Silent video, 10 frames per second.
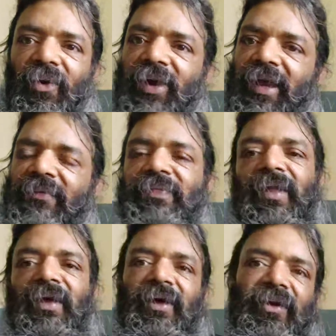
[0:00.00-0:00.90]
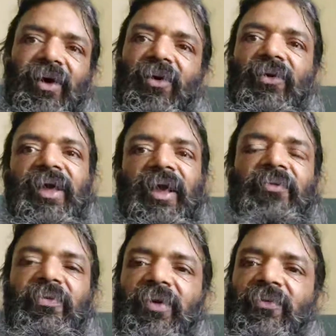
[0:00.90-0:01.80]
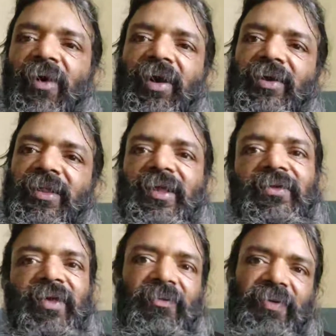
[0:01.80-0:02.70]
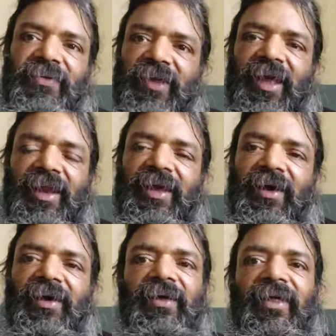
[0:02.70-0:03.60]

Okay, now if we want this surface area,